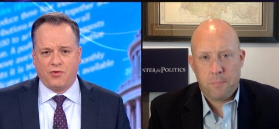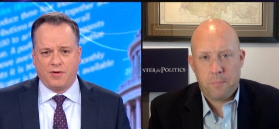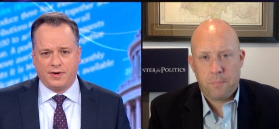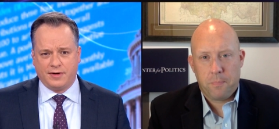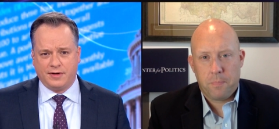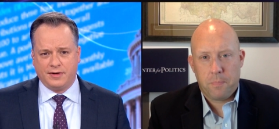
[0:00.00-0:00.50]

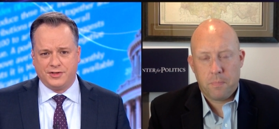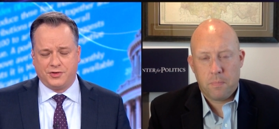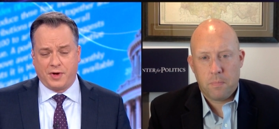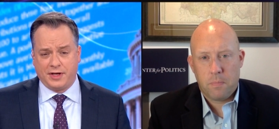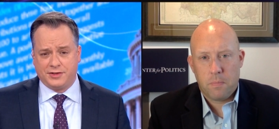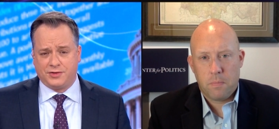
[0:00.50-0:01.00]
Speaker 1: Jordan
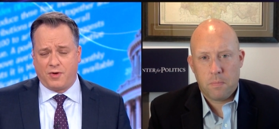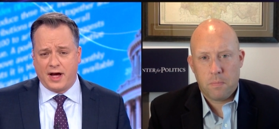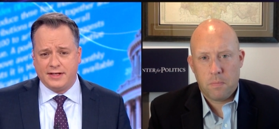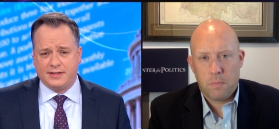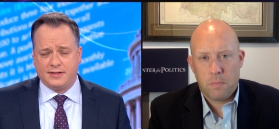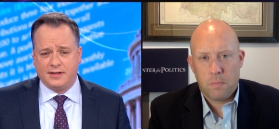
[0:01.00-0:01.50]
swings
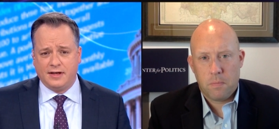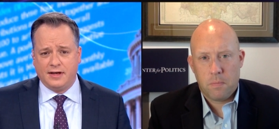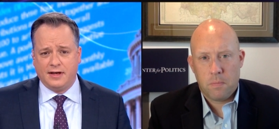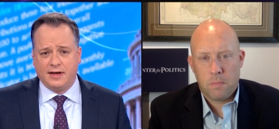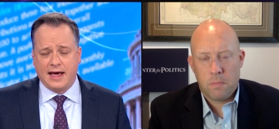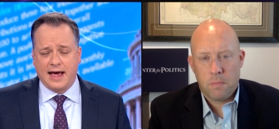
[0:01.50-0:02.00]
twice
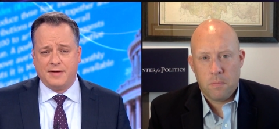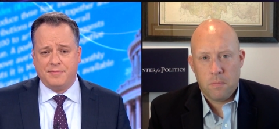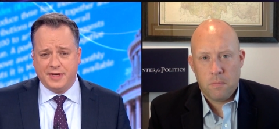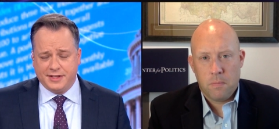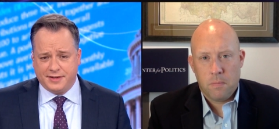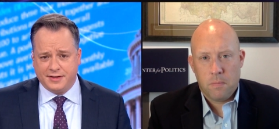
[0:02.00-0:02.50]

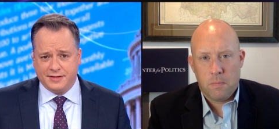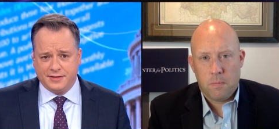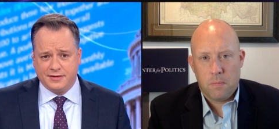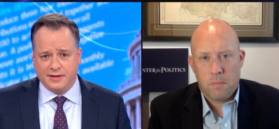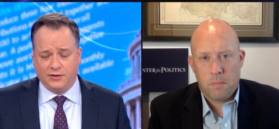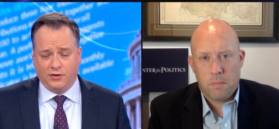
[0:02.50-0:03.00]
and
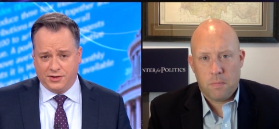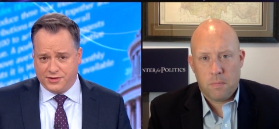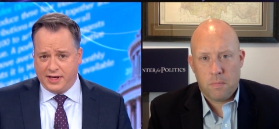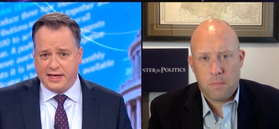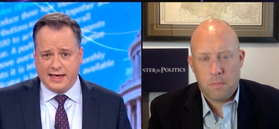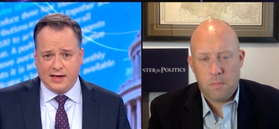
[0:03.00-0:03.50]
misses. It looks
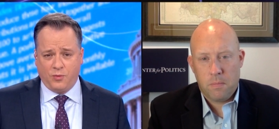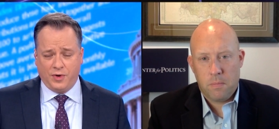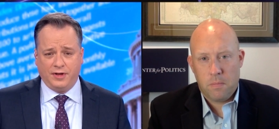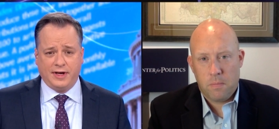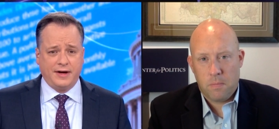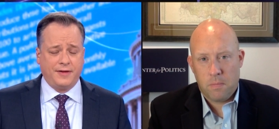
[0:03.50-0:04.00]
like he
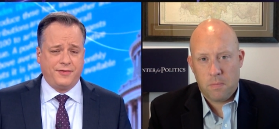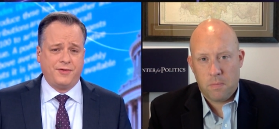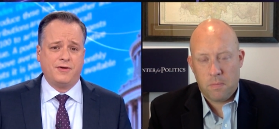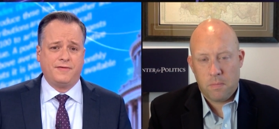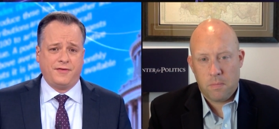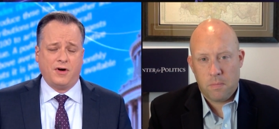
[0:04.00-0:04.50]
will get a
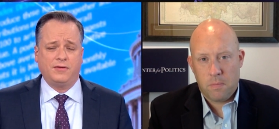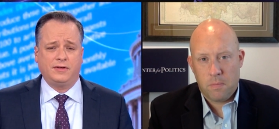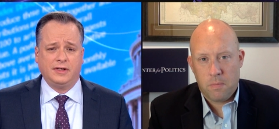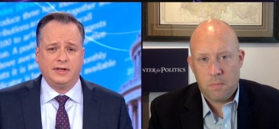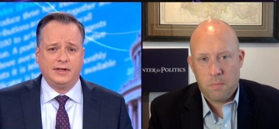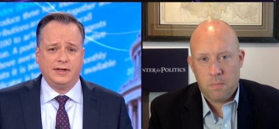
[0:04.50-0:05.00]
third
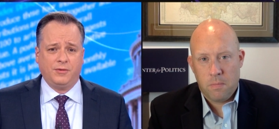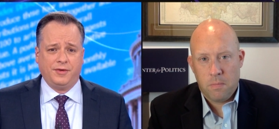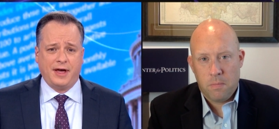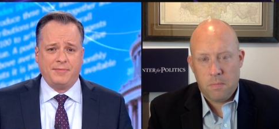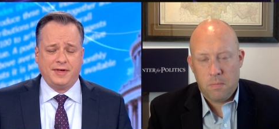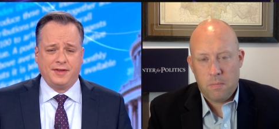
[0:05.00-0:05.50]
vote.
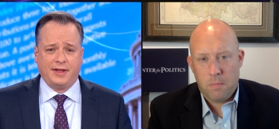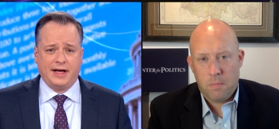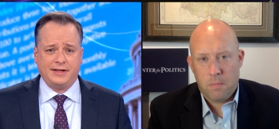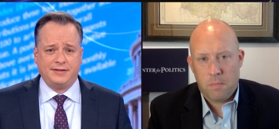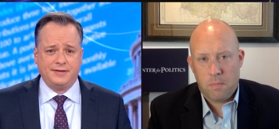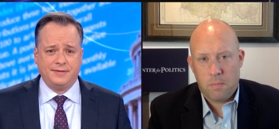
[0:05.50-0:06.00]
Will that be the
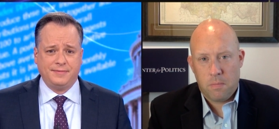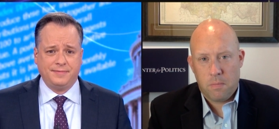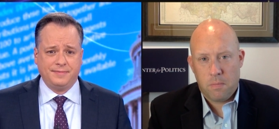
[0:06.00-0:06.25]
last?